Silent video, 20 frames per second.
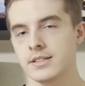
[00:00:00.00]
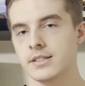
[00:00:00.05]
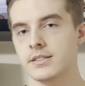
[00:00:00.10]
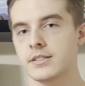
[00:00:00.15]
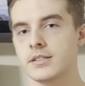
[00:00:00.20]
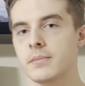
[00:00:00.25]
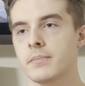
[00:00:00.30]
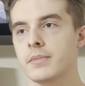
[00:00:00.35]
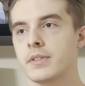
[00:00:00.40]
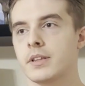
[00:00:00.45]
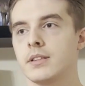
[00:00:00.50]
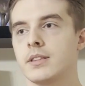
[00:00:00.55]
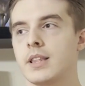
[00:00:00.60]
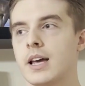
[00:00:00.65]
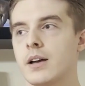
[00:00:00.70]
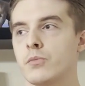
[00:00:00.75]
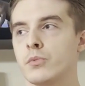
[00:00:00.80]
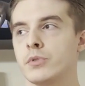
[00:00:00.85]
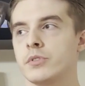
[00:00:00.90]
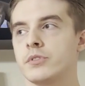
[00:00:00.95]
is something
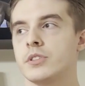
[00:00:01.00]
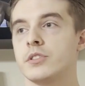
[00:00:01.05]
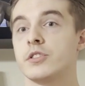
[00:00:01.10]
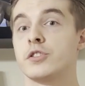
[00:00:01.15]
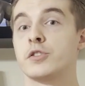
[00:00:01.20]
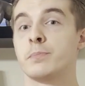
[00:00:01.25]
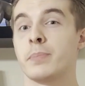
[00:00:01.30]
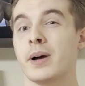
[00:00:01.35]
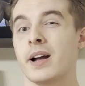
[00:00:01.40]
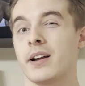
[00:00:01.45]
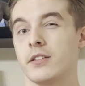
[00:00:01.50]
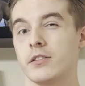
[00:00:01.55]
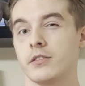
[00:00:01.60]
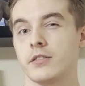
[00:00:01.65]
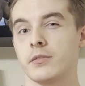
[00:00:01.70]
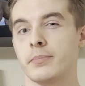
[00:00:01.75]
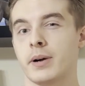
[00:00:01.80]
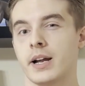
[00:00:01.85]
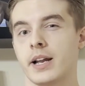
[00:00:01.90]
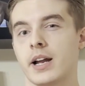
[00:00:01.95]
that was
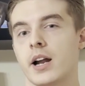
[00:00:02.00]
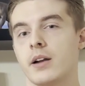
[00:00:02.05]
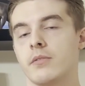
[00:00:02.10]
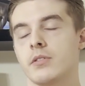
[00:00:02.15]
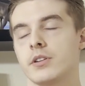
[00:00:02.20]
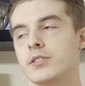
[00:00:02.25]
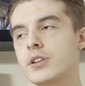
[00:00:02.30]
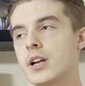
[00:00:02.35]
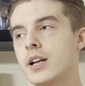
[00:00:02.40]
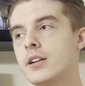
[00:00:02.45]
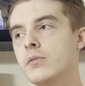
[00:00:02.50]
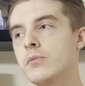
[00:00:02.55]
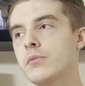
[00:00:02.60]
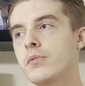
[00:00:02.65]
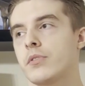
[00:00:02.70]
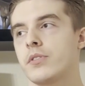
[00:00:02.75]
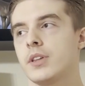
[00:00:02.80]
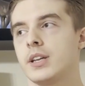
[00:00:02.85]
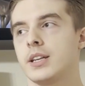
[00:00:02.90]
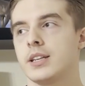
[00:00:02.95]
inspired by Irish. I don't
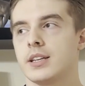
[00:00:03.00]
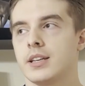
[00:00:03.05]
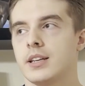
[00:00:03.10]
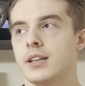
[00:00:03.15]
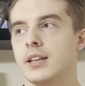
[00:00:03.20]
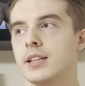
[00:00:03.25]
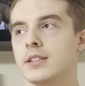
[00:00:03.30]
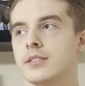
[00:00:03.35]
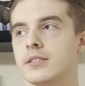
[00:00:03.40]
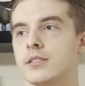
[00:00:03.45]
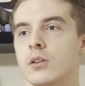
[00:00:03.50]
think it's